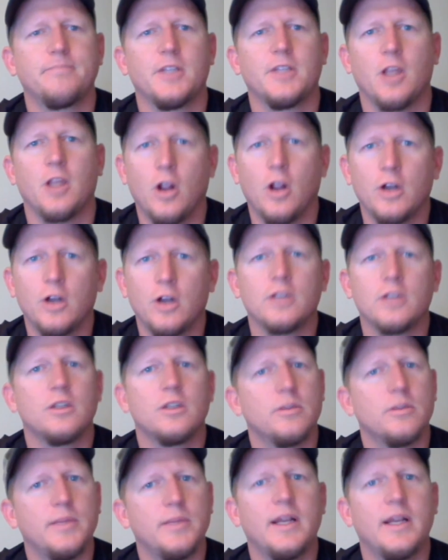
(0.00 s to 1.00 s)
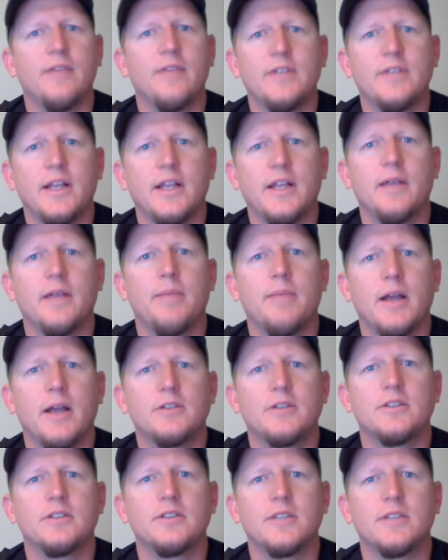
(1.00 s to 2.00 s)
Learn a little bit every day
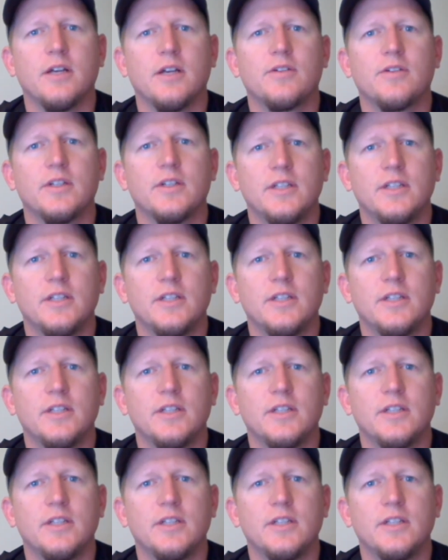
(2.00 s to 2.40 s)
about yourself.